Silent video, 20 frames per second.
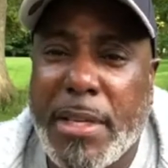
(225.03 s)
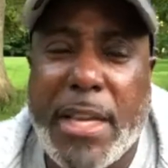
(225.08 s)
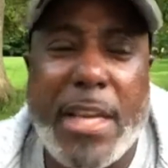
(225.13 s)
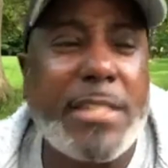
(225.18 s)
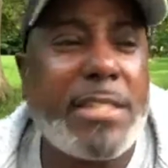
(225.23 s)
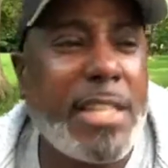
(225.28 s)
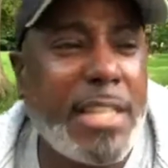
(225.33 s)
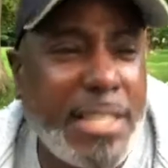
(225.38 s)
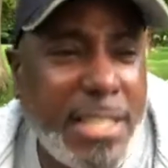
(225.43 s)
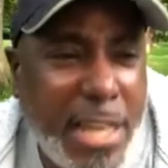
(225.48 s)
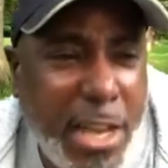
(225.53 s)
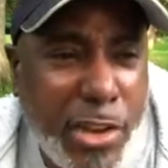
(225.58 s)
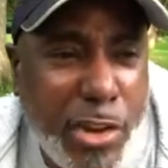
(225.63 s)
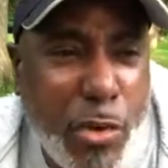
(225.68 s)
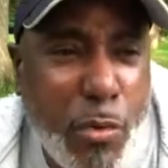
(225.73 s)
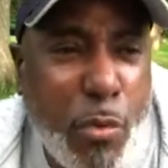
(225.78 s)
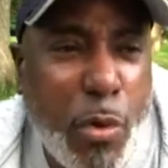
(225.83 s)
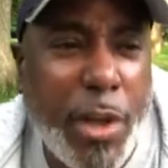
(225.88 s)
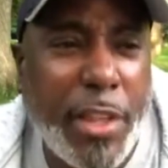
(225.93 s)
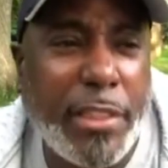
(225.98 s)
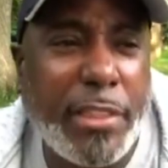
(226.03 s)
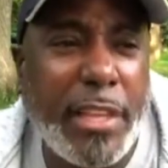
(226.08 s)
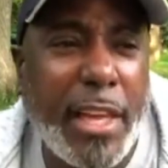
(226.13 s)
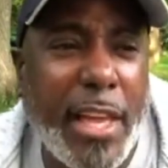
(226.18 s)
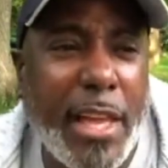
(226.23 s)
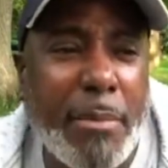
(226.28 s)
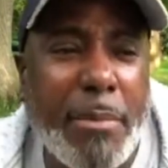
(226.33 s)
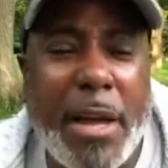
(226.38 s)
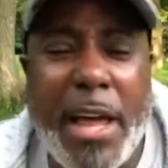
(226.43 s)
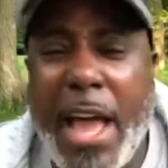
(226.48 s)
Yes, they tell you one
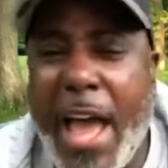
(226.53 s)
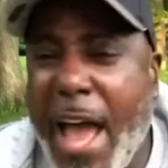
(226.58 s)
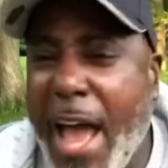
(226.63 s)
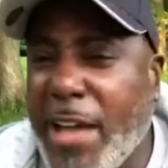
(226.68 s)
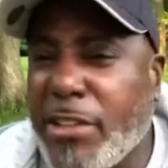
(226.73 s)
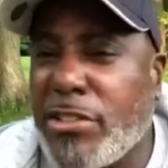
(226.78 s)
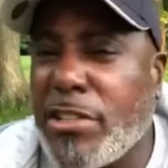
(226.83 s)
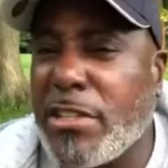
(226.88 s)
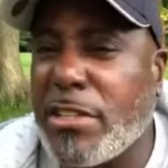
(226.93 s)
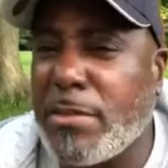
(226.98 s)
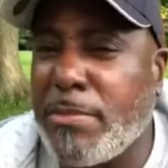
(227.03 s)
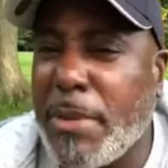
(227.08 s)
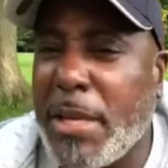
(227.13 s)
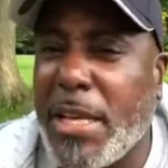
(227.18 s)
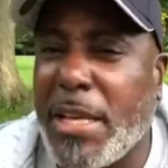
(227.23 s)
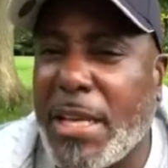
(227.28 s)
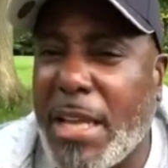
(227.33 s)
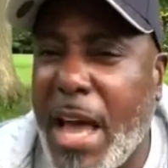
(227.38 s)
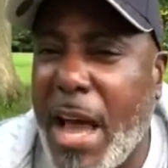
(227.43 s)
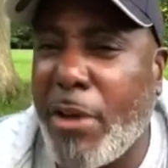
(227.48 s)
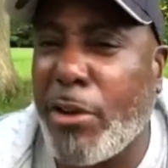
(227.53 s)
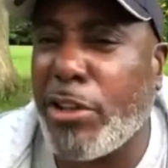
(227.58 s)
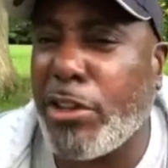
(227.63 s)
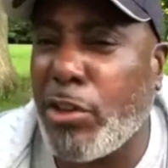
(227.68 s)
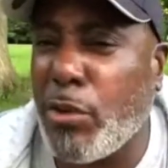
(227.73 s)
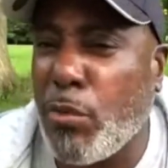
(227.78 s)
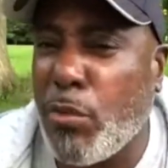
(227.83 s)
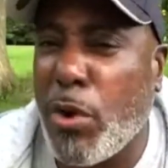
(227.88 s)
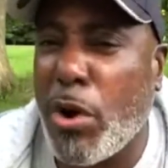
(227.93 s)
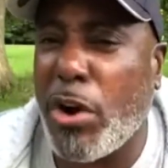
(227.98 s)
thing, but actions speak louder
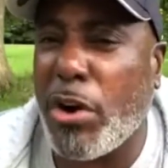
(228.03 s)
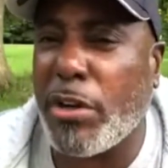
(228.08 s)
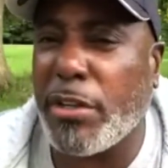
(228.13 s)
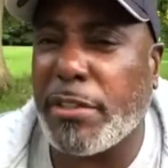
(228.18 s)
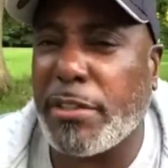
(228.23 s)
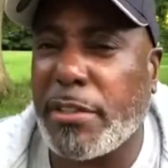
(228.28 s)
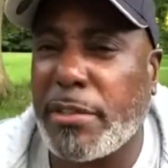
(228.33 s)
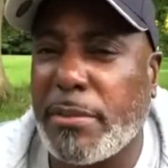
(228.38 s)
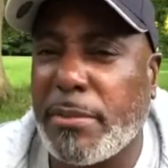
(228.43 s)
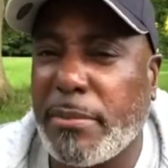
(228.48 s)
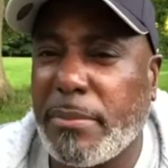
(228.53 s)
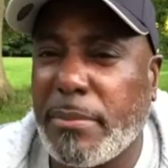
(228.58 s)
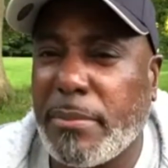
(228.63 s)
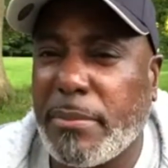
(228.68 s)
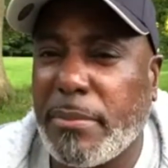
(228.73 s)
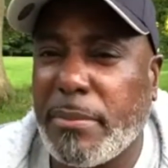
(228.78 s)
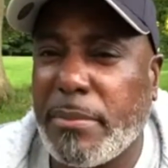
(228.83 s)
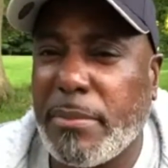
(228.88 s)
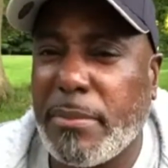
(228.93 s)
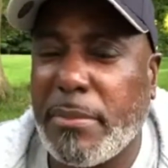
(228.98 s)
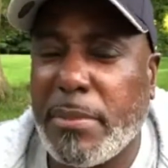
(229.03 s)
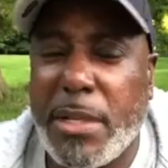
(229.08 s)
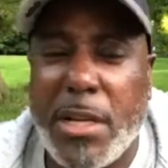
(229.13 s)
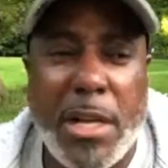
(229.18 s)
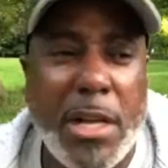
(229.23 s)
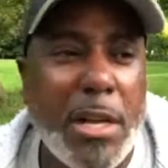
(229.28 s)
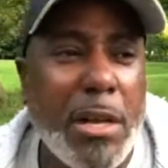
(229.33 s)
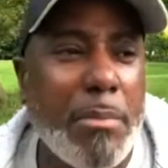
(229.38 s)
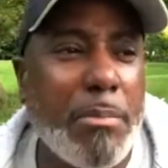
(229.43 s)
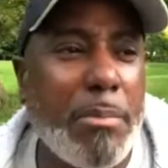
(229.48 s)
than words.
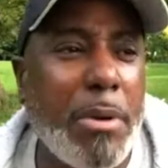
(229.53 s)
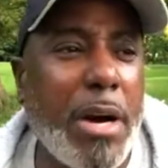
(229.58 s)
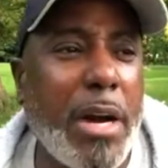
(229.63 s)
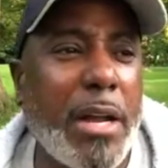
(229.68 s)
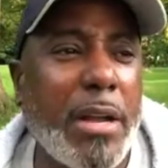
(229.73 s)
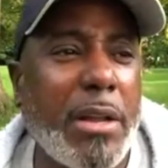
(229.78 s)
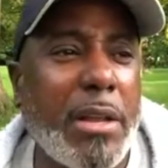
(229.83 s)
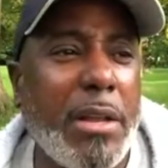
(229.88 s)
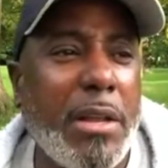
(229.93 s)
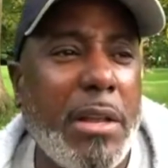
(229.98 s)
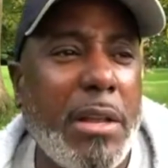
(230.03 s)
But